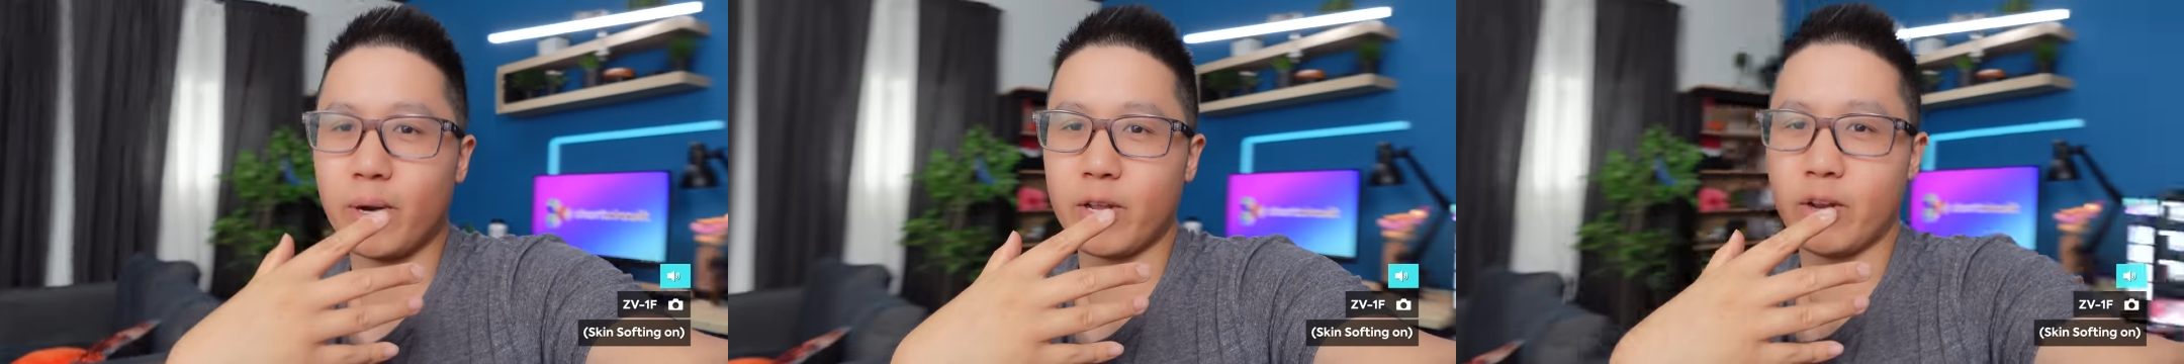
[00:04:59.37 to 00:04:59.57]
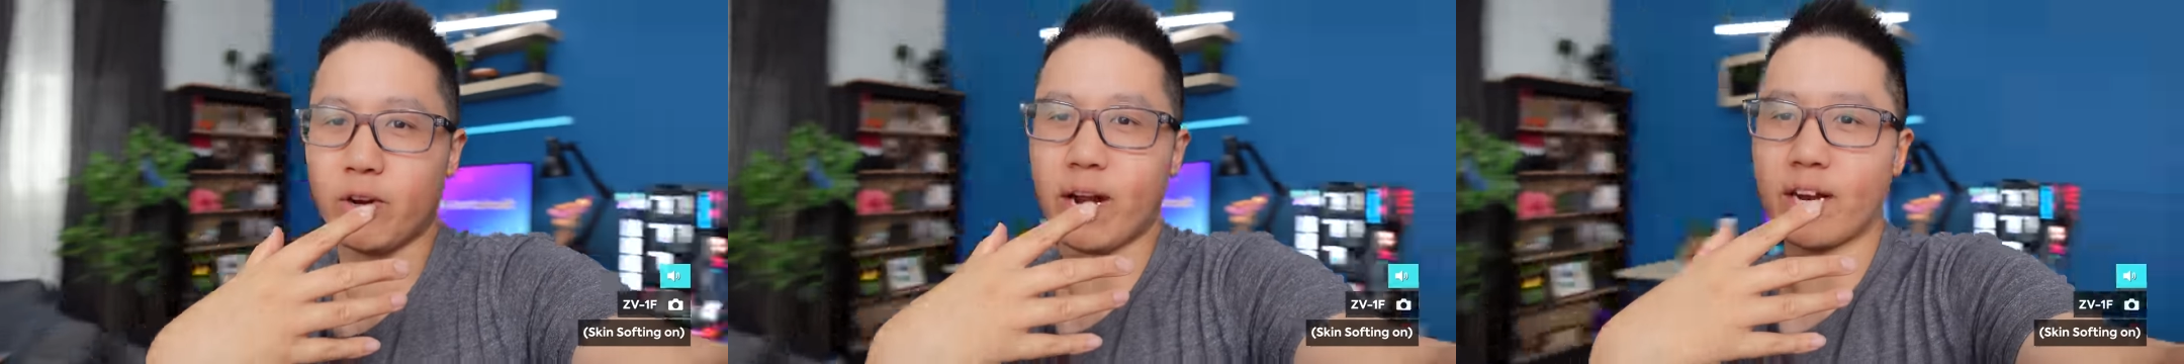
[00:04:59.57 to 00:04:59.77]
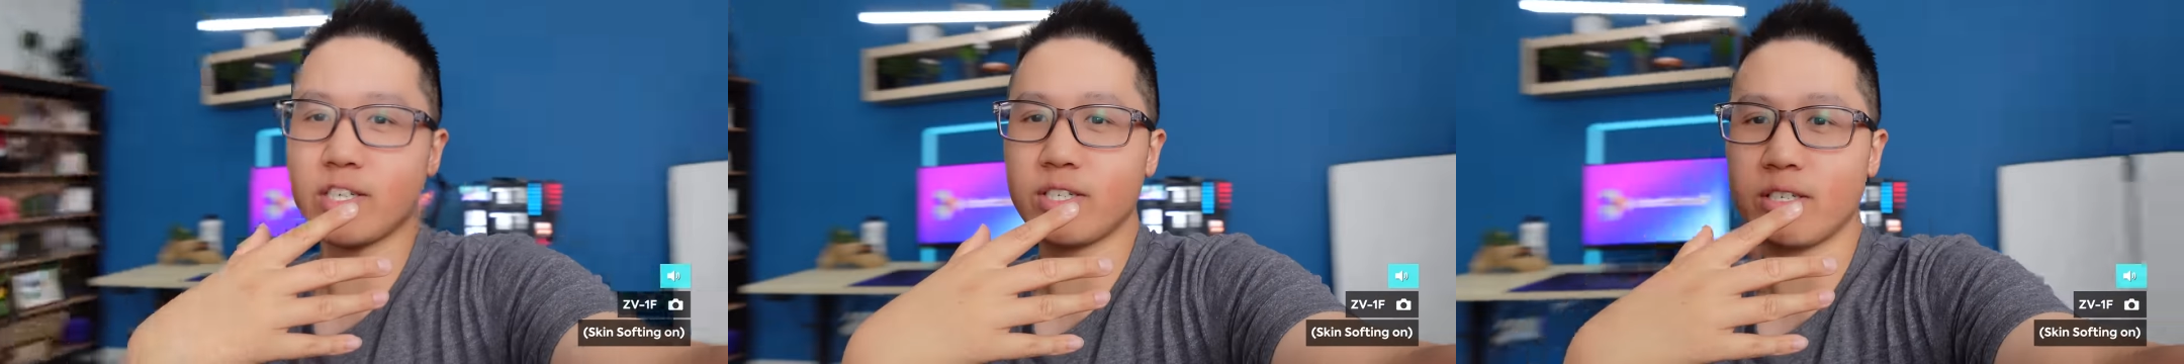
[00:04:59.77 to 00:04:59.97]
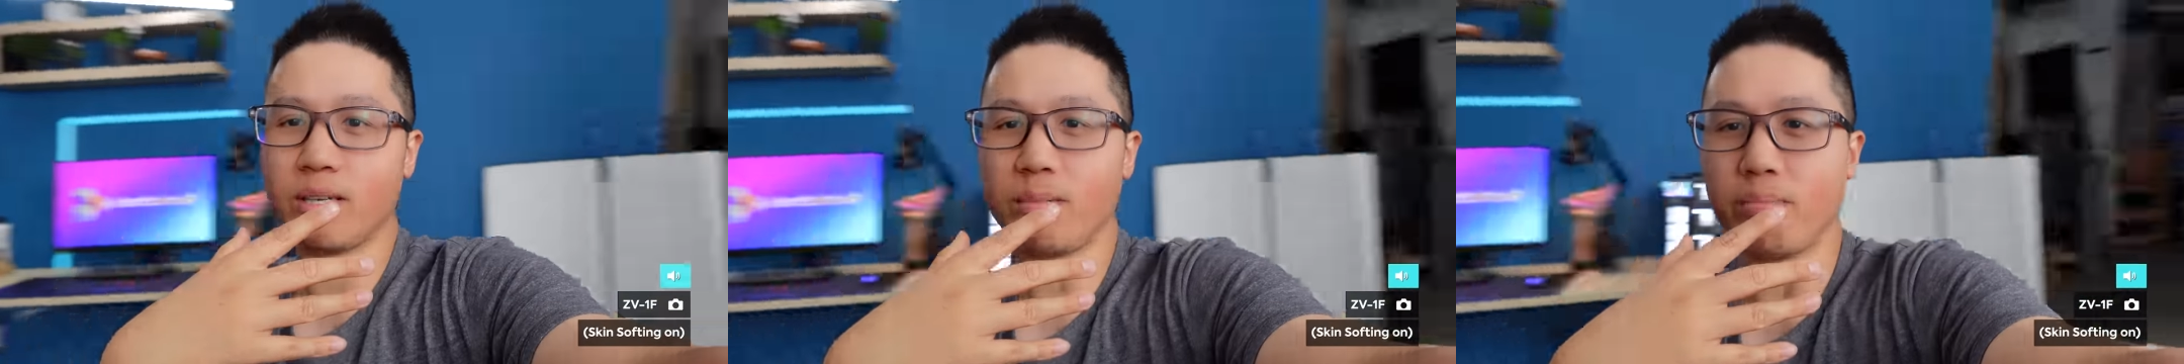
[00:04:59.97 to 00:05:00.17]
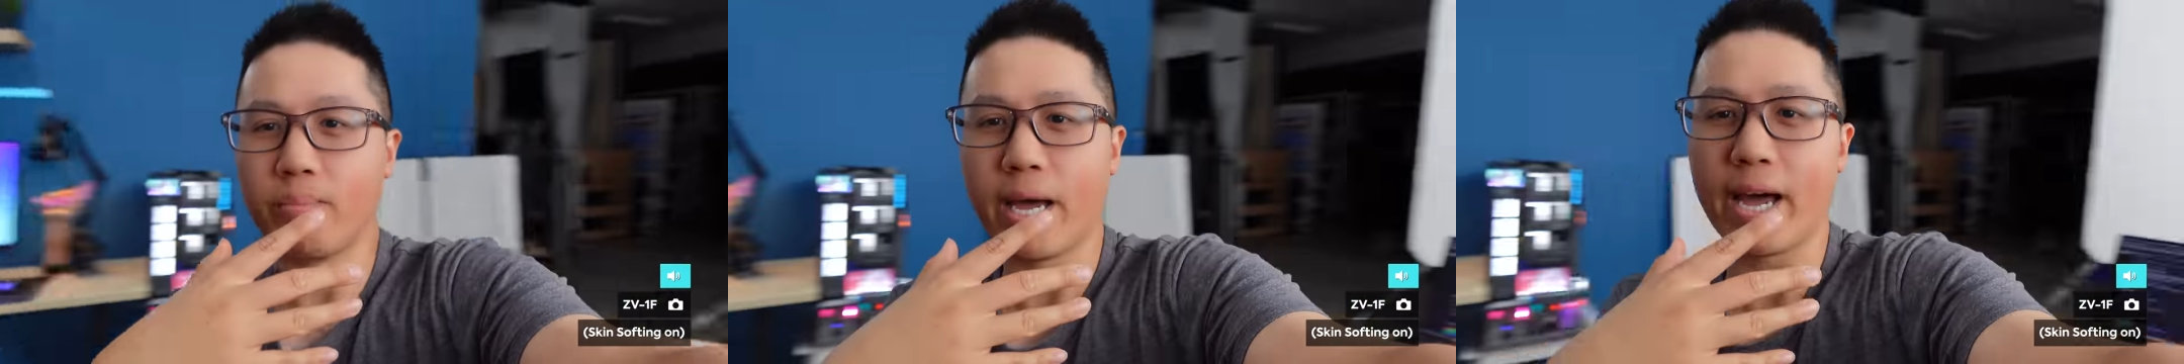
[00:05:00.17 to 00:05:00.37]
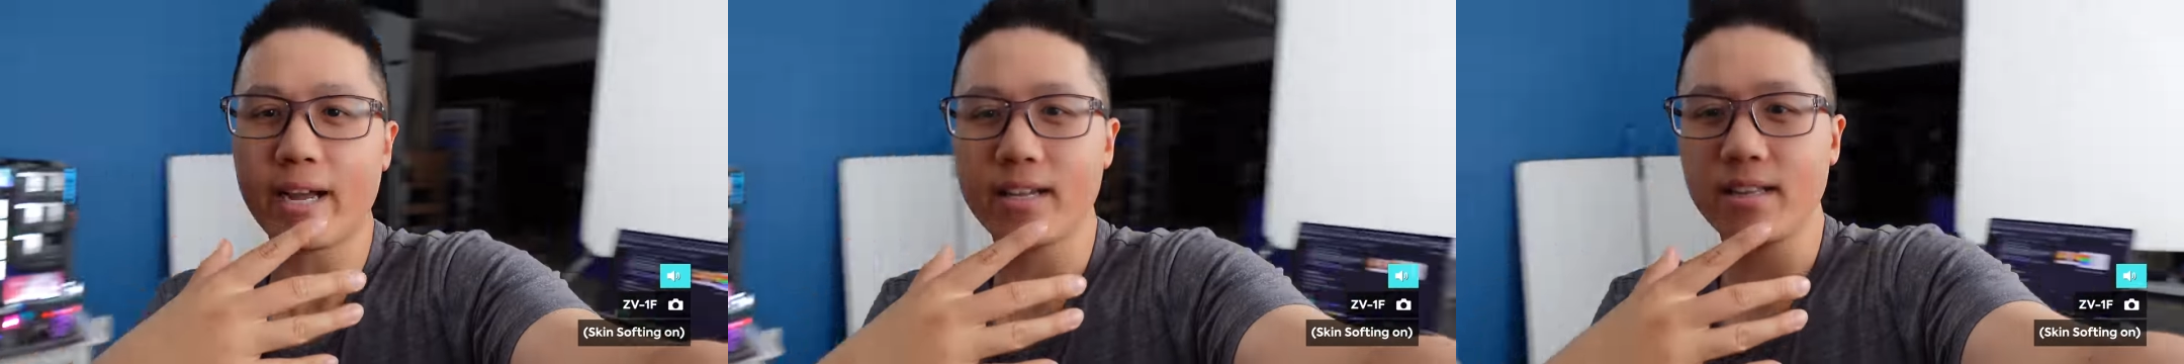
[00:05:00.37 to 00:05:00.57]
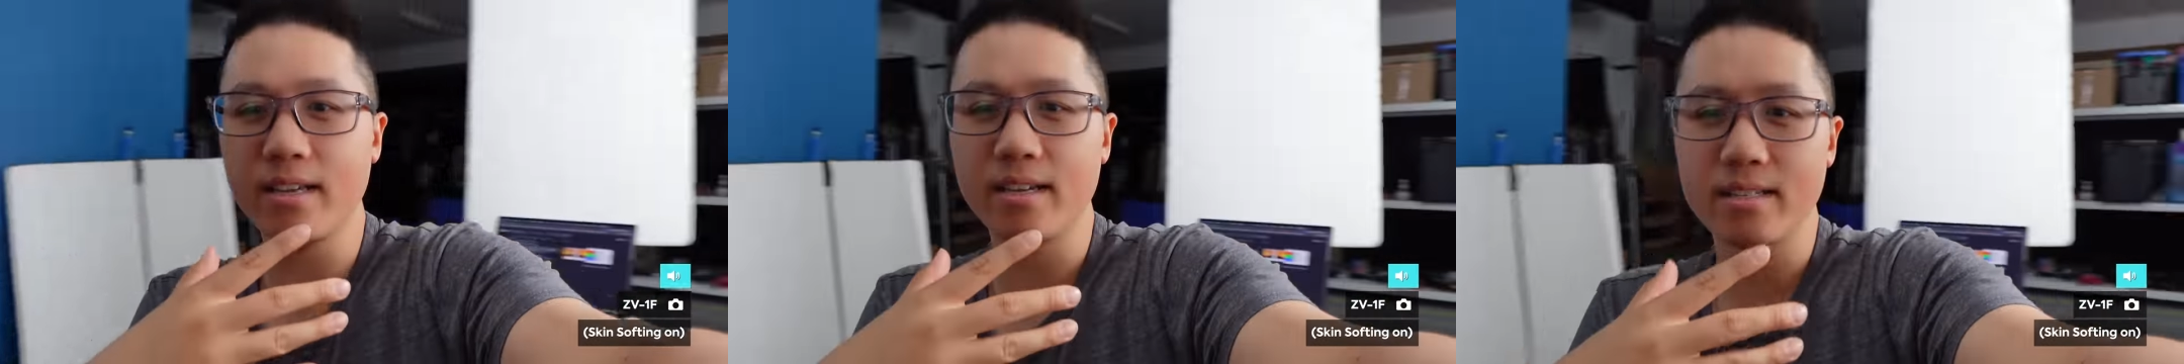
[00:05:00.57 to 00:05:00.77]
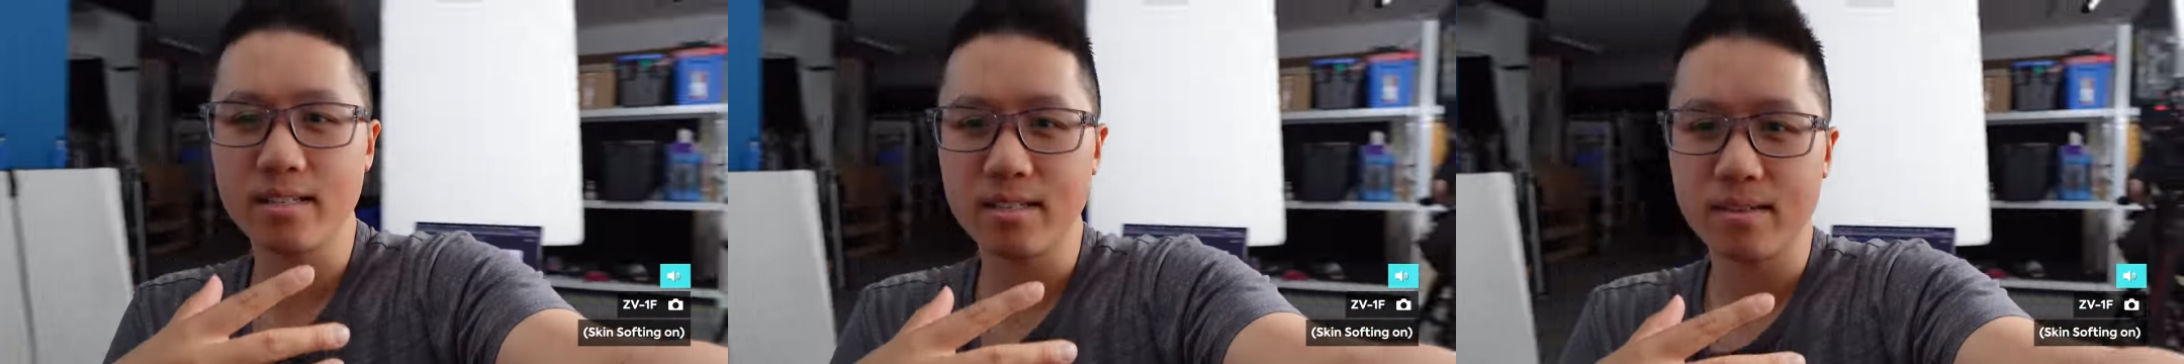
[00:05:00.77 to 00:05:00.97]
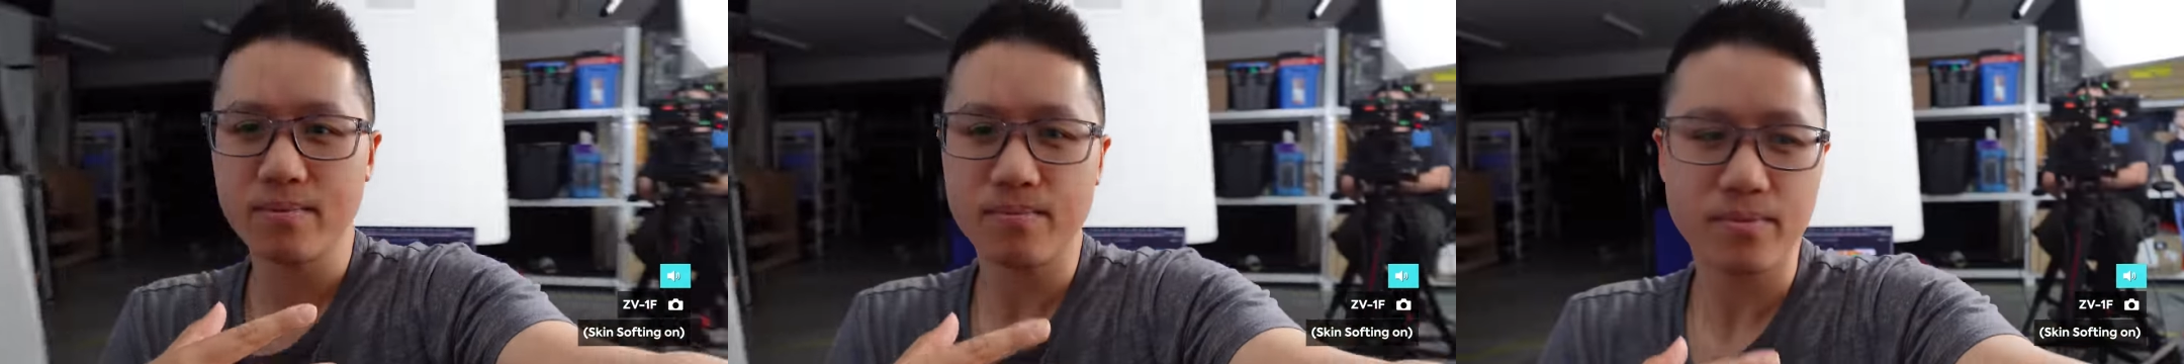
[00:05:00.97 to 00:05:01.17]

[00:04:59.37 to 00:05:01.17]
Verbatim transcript: but you're actually backlit.